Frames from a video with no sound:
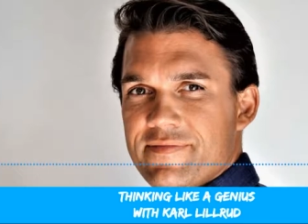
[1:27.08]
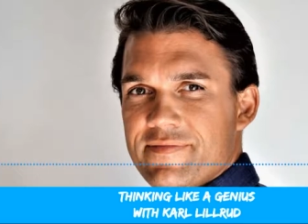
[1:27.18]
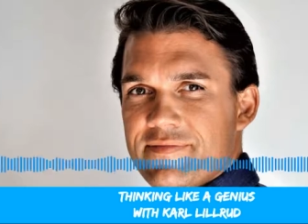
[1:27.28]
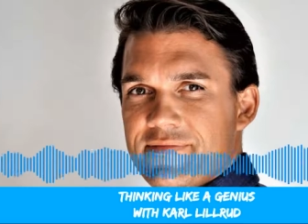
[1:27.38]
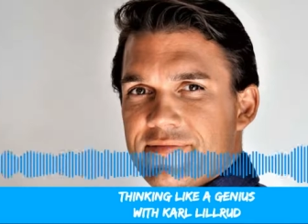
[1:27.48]

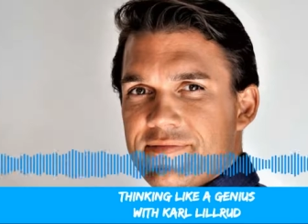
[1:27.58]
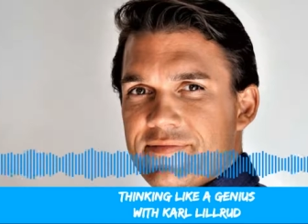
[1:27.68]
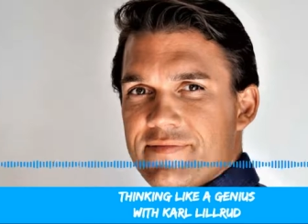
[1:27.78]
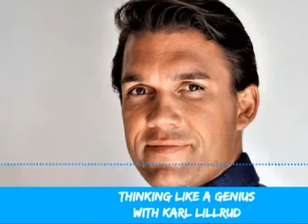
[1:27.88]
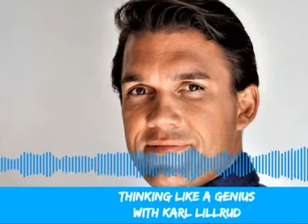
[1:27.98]

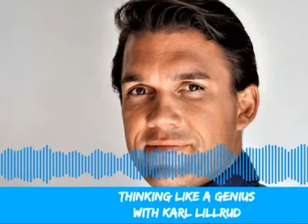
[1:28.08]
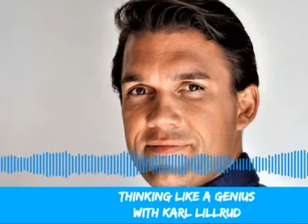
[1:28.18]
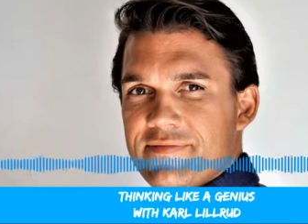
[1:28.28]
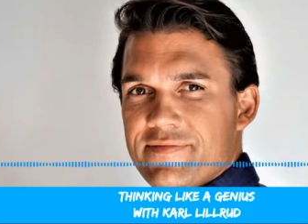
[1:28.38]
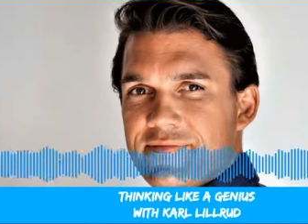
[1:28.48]
uh,
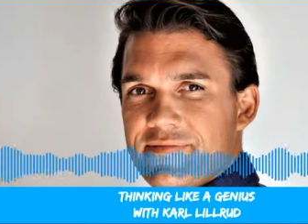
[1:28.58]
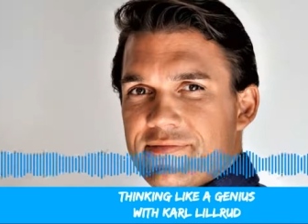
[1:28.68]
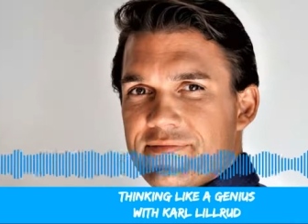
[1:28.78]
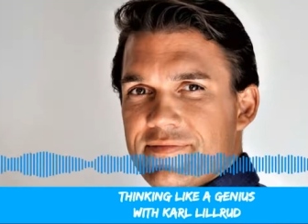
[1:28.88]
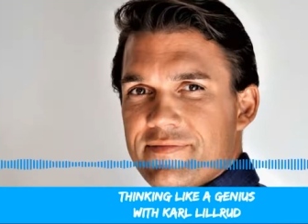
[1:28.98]
and
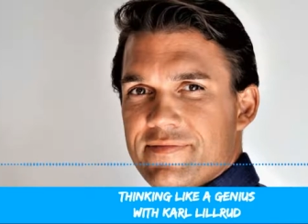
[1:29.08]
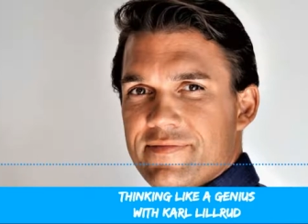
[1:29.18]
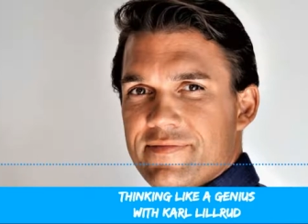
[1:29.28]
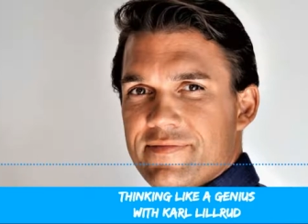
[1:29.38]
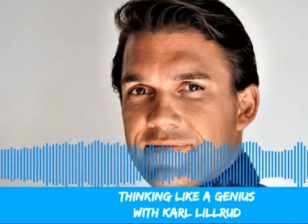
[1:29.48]

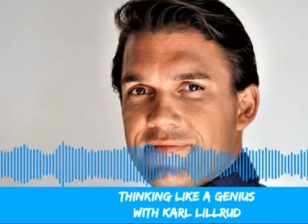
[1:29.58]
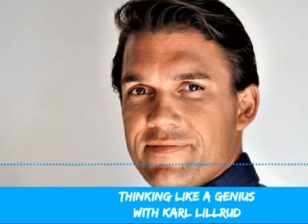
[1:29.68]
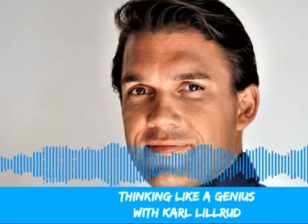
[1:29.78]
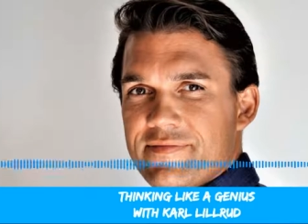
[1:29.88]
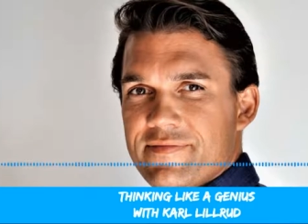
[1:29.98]
um,
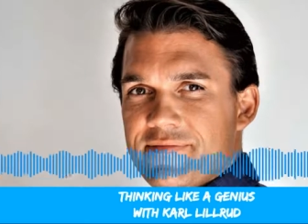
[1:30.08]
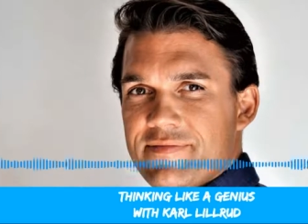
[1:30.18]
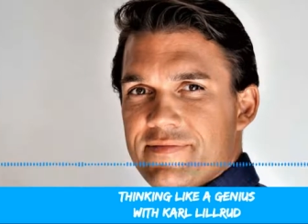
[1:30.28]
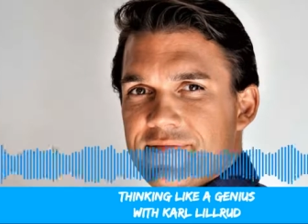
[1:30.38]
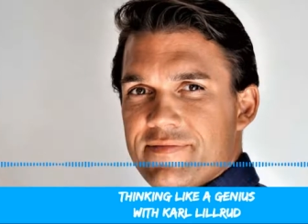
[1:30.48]
built my
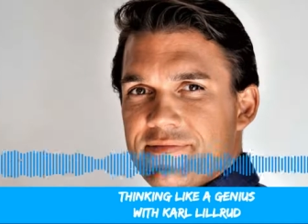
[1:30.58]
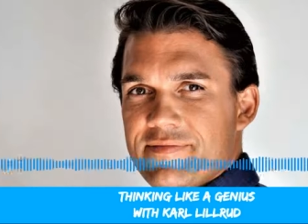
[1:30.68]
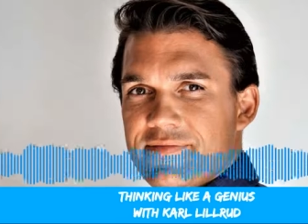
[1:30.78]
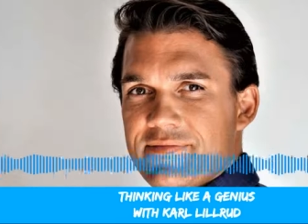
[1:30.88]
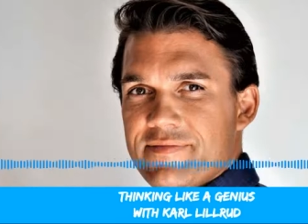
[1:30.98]
first
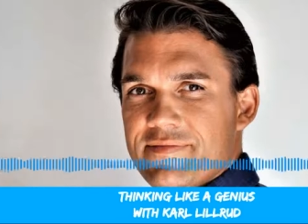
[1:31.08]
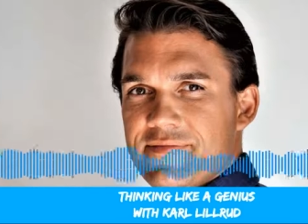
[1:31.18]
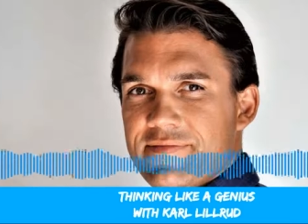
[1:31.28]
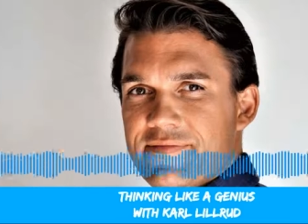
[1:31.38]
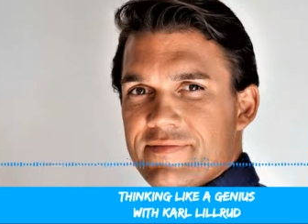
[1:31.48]
company by,
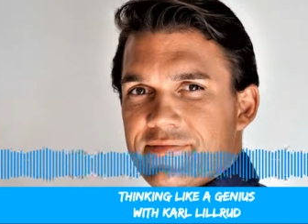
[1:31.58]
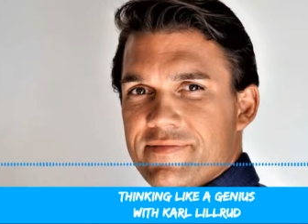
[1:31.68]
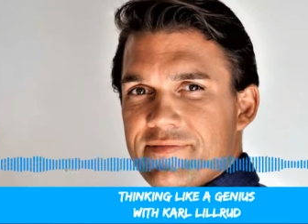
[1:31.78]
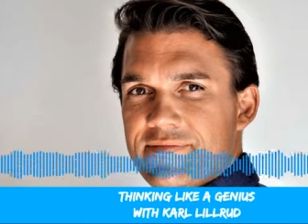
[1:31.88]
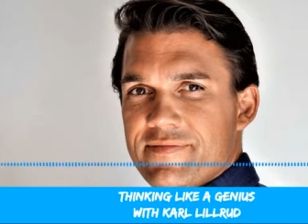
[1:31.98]
back in
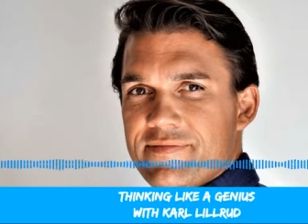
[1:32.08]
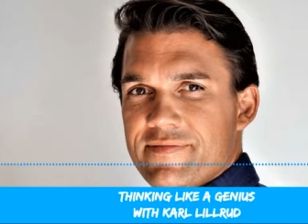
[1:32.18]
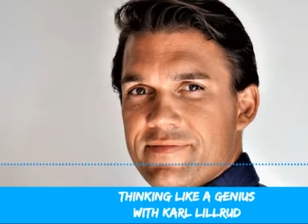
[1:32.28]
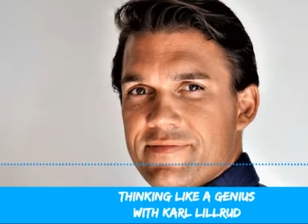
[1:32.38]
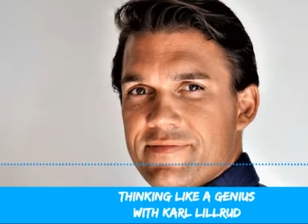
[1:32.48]

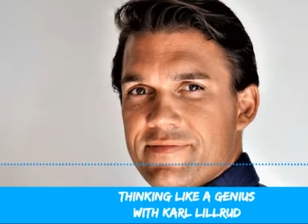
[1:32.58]
1996.